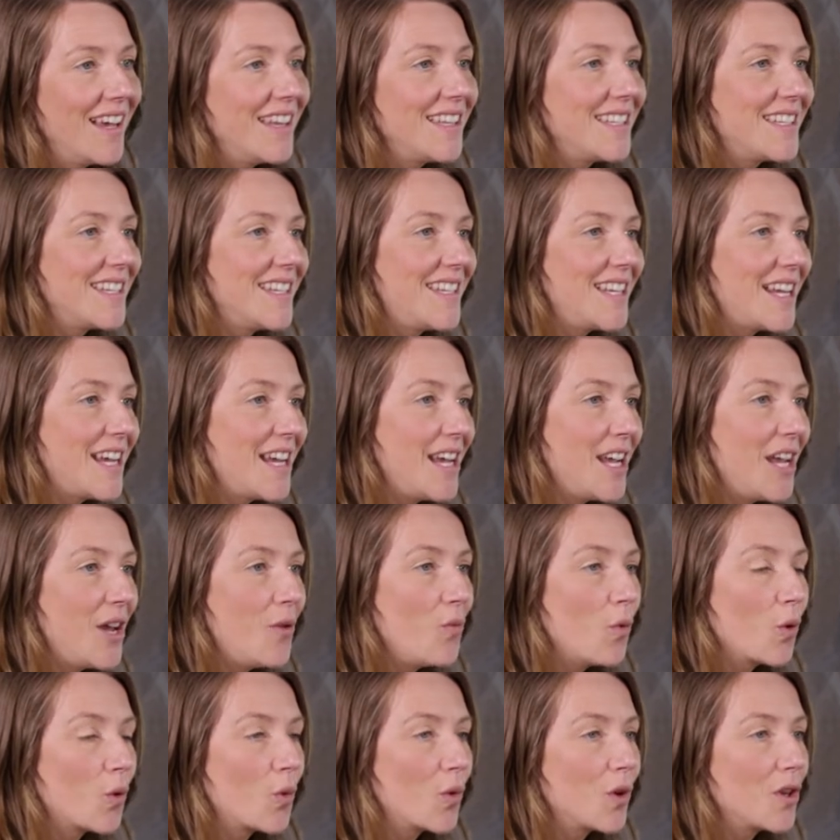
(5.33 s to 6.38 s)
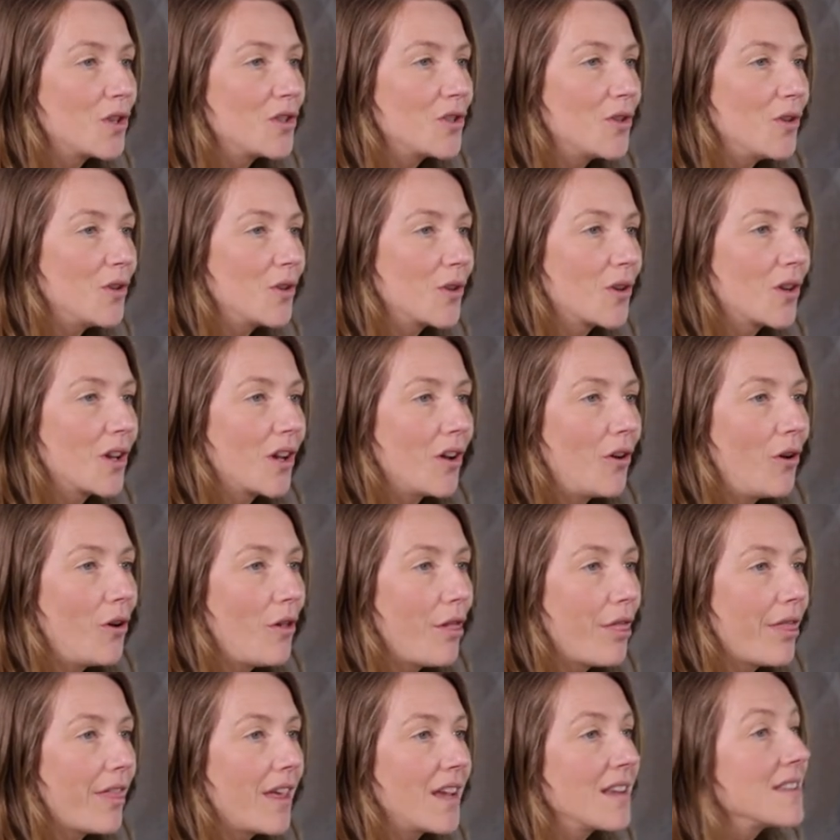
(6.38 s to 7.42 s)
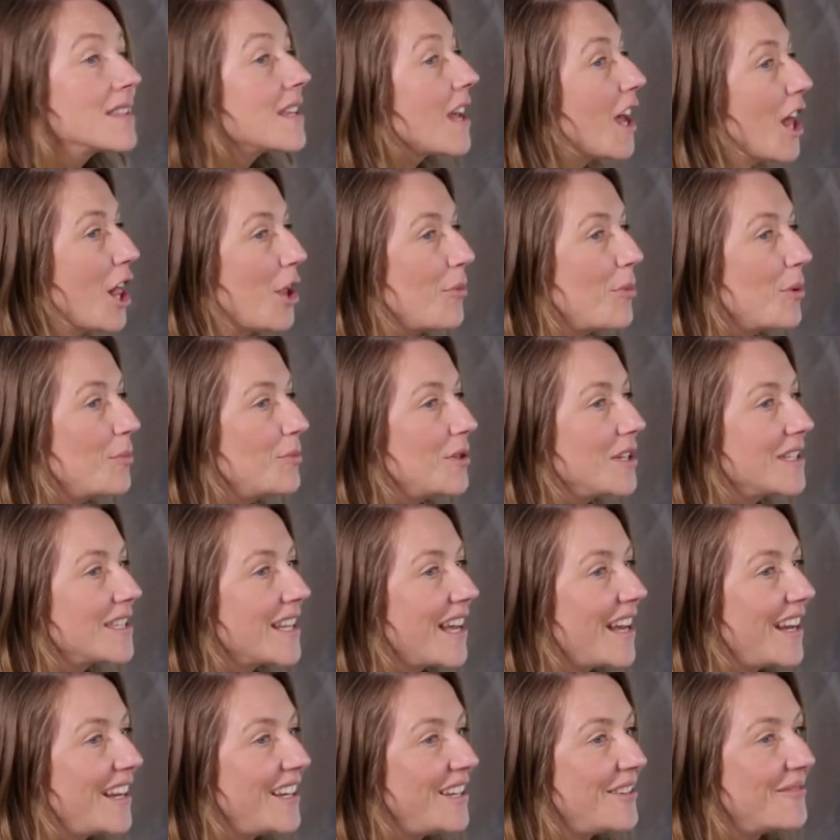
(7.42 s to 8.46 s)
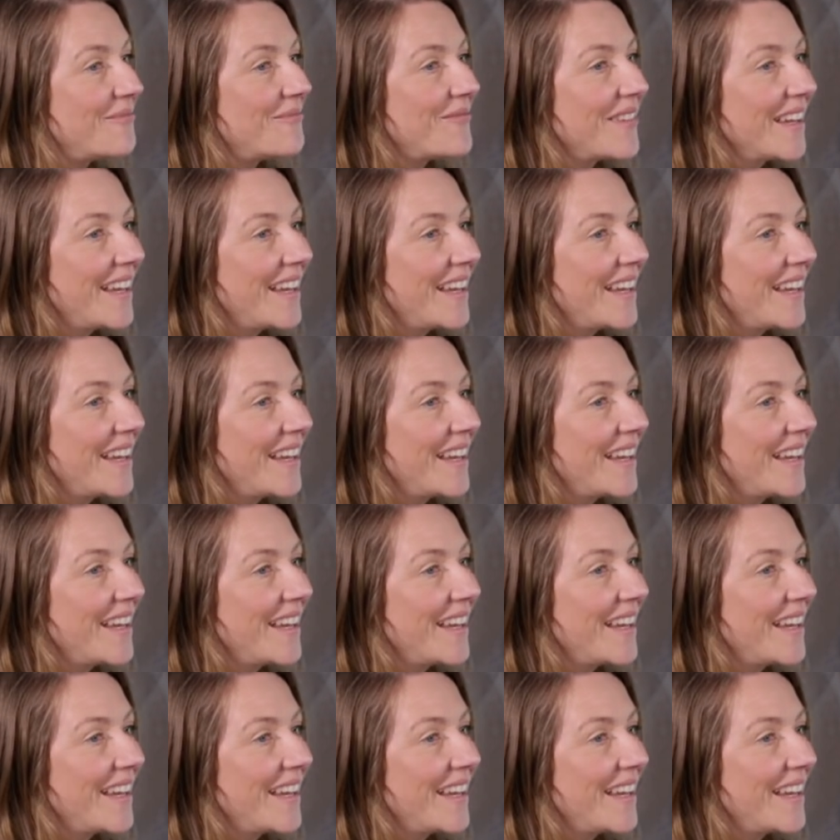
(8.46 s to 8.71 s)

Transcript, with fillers: Today we're going to talk all things album design.